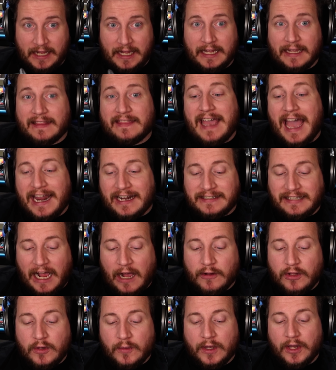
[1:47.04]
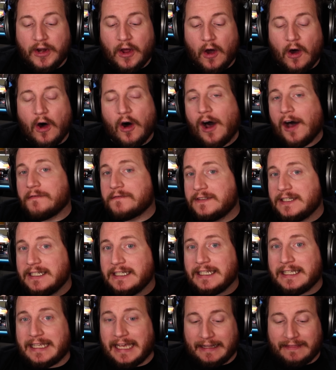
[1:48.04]
That is how you can often
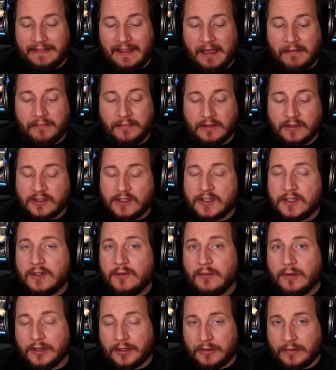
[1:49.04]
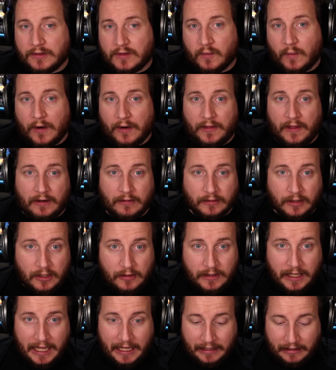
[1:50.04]
get them to lose where they're
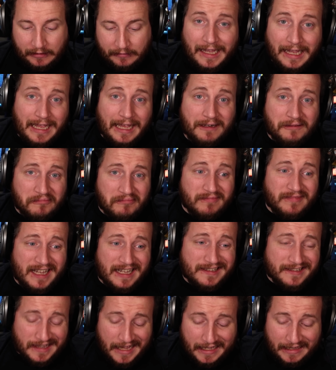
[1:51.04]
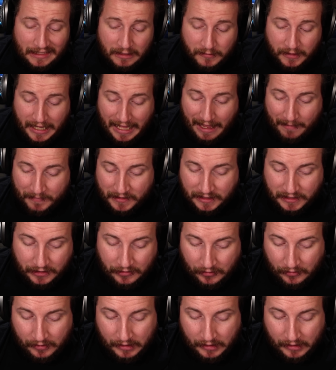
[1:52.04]
located. And that's likely what happened here.